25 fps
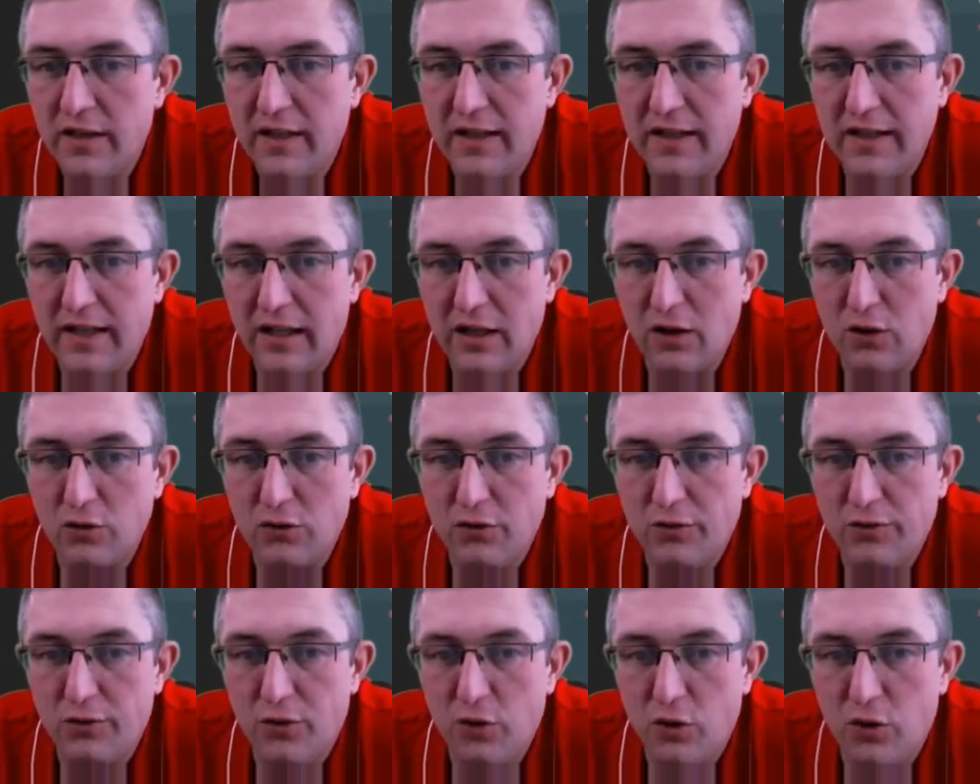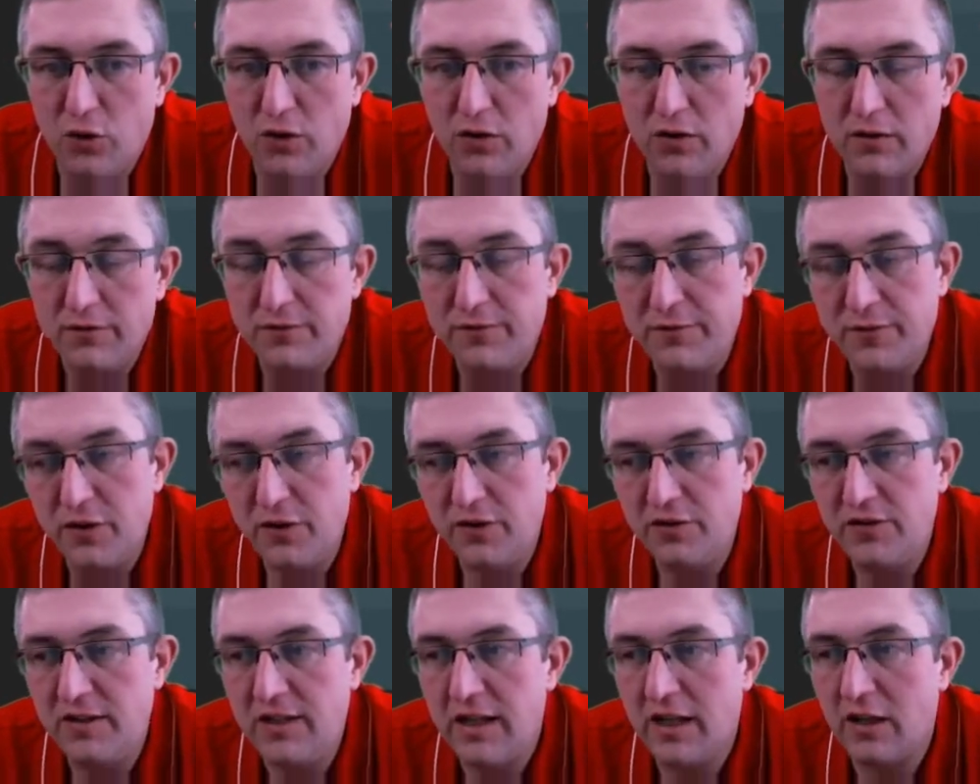And I look for
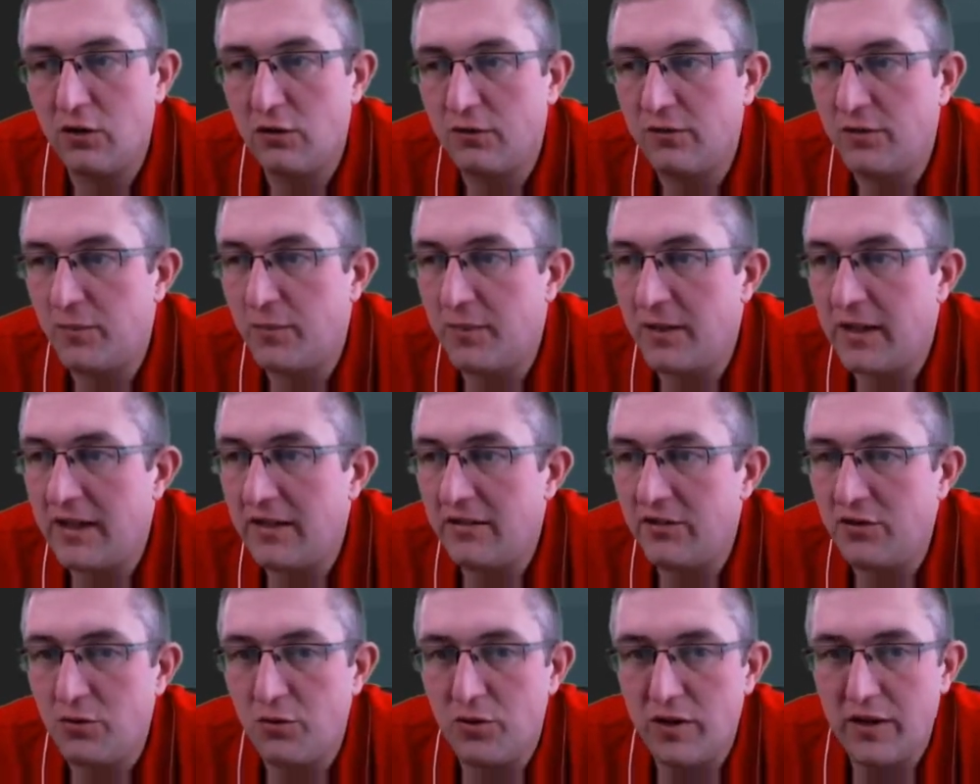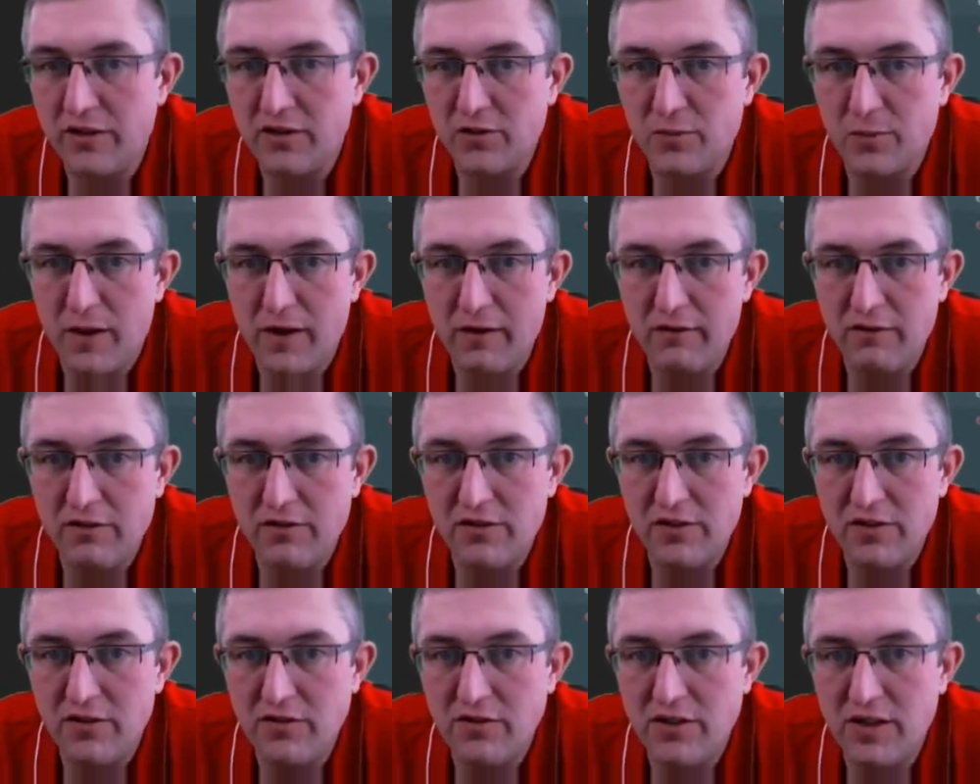players who are expiring,
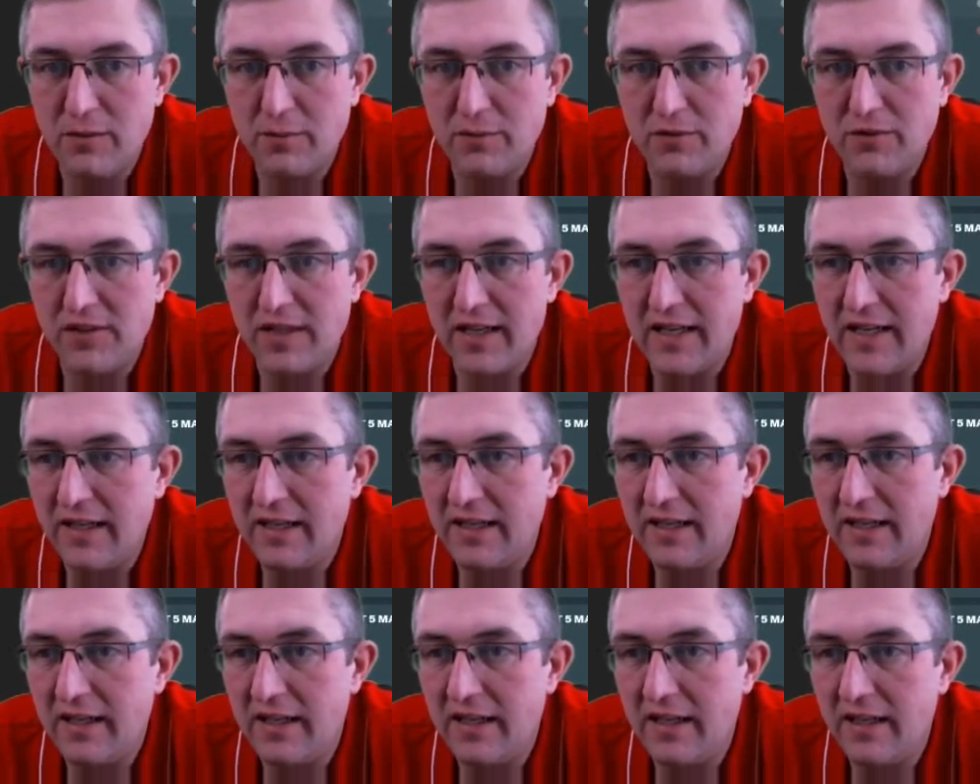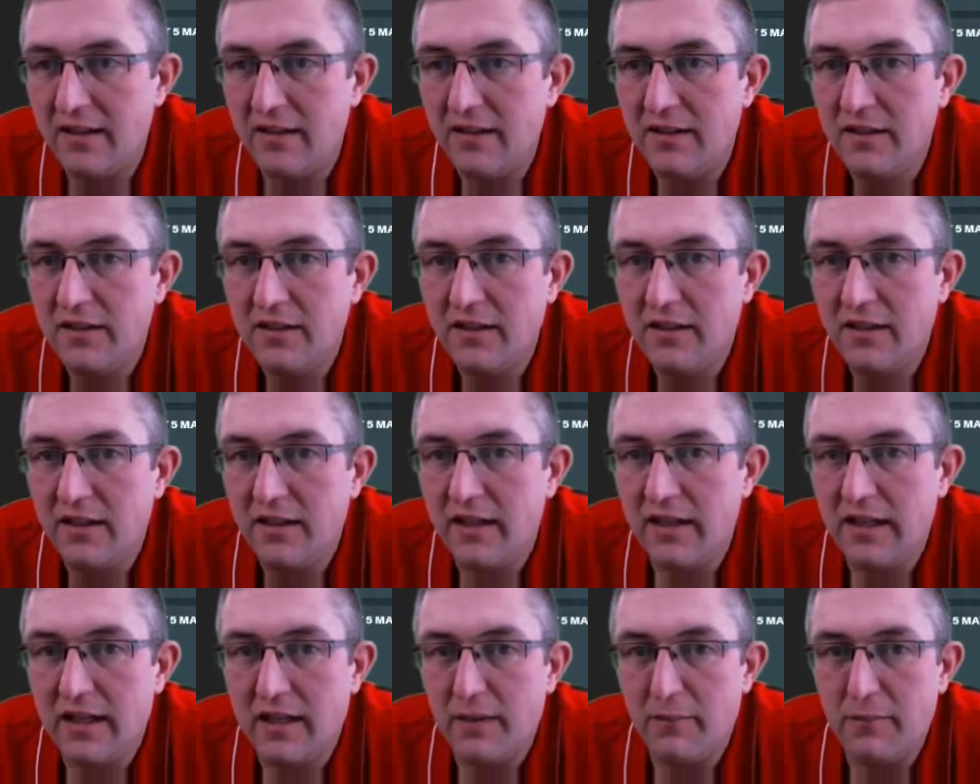say James Dayton here,
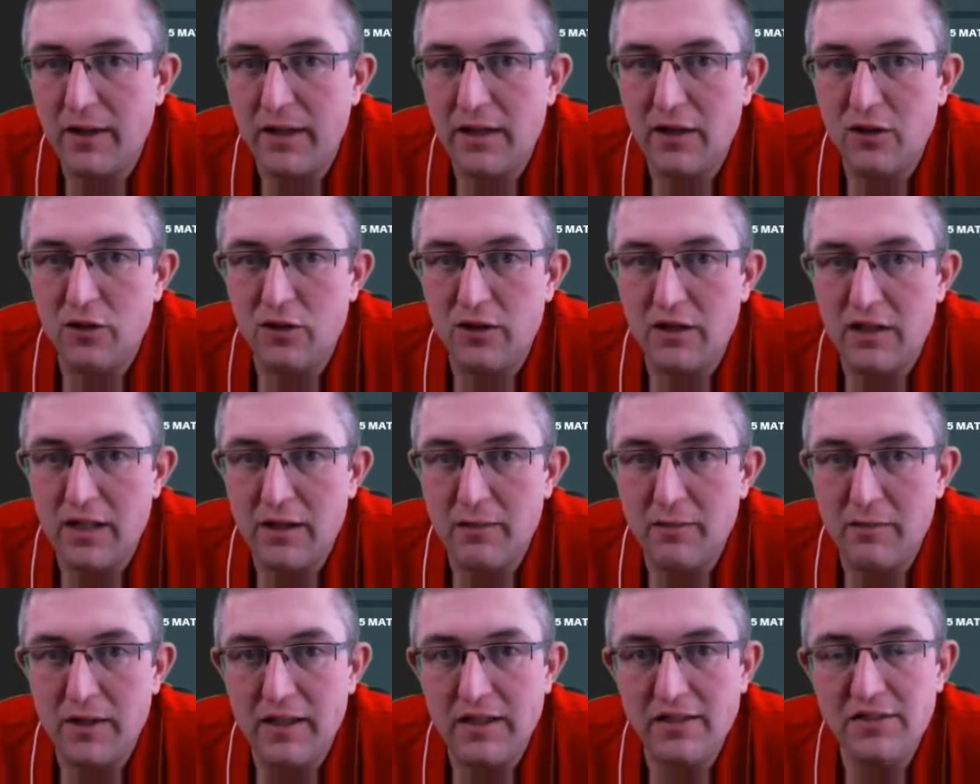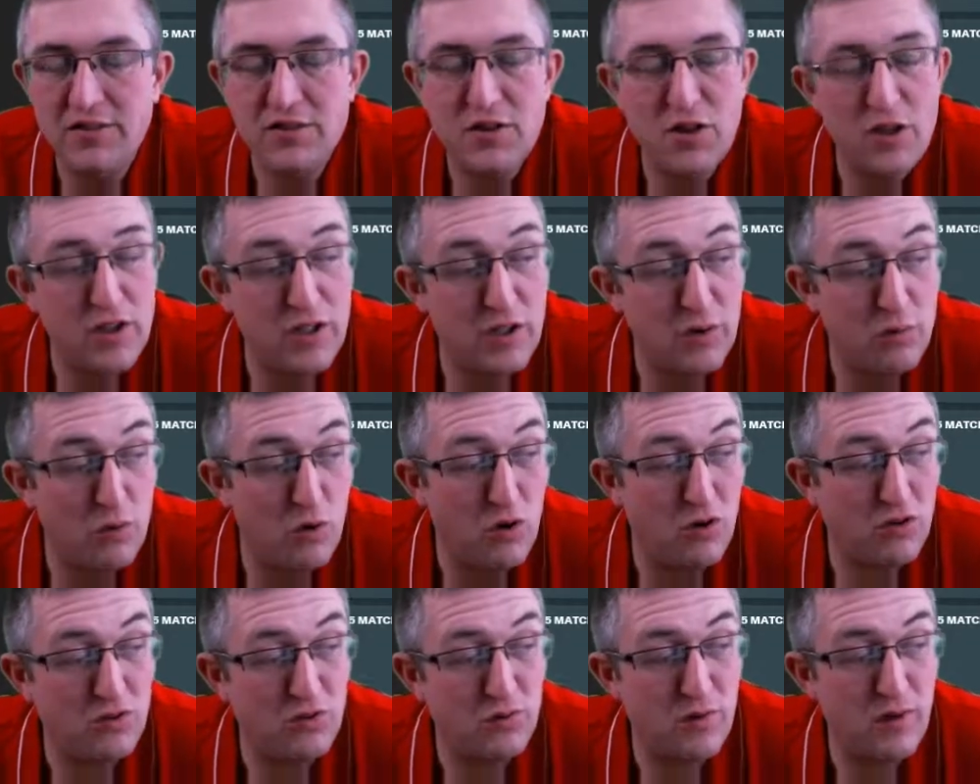and I might look at him. He's
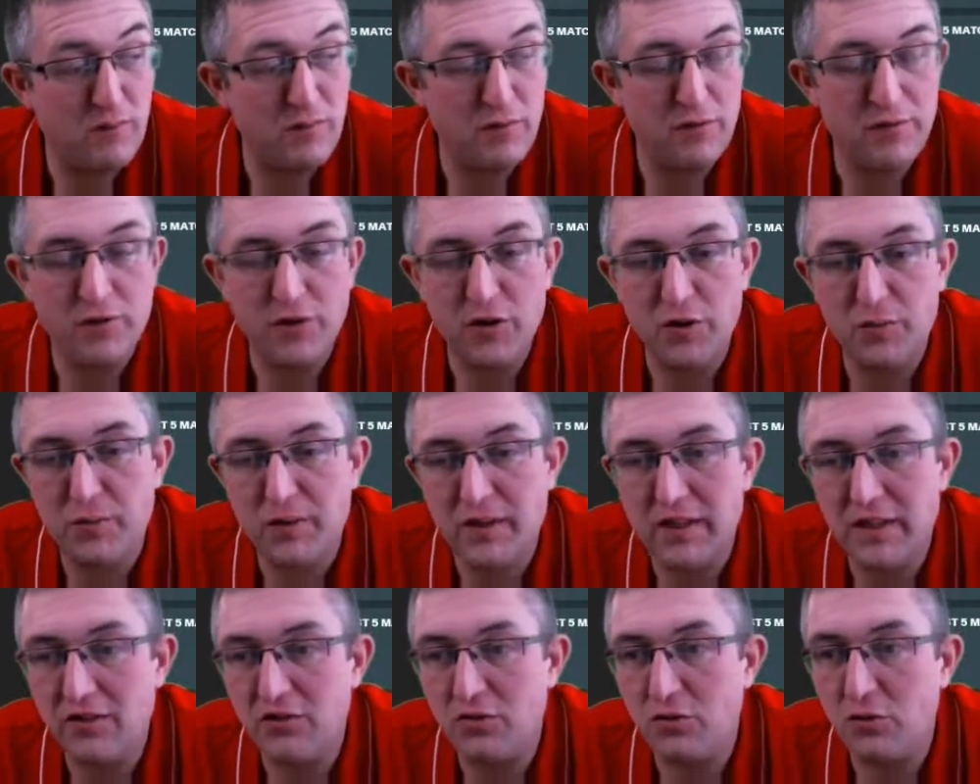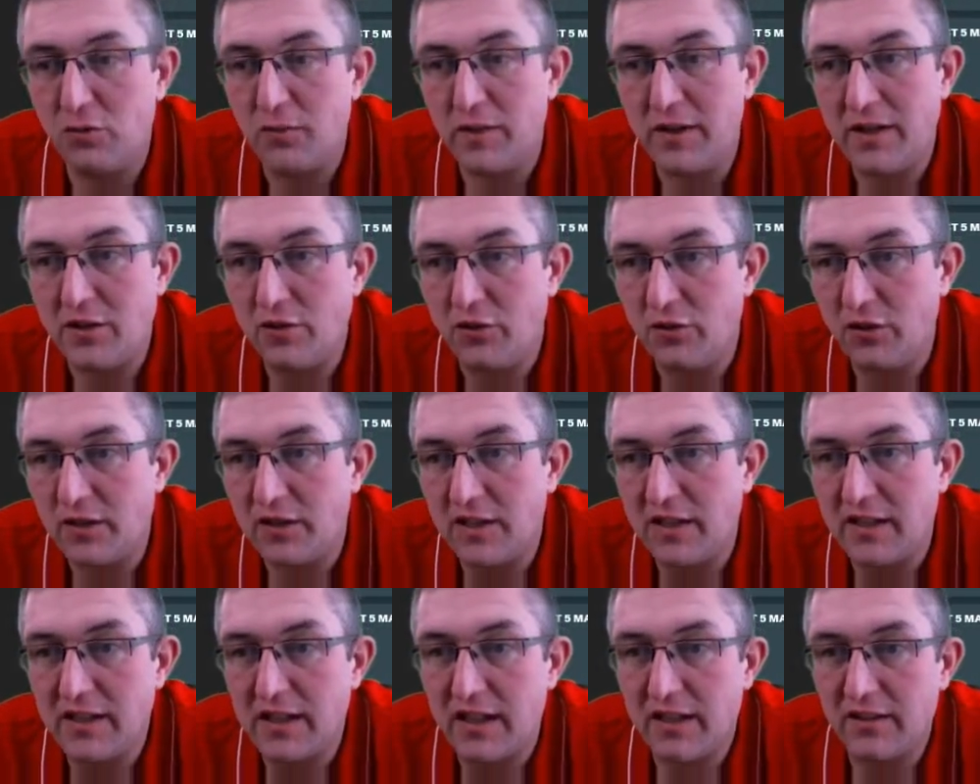31, so I prefer players who are a bit younger
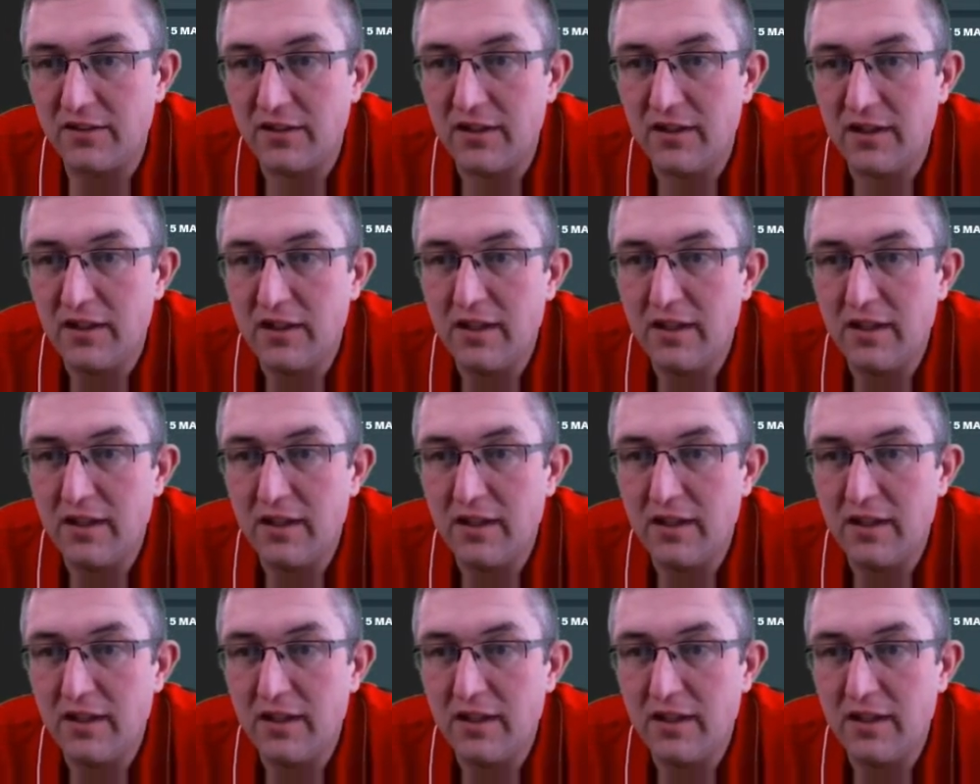than that.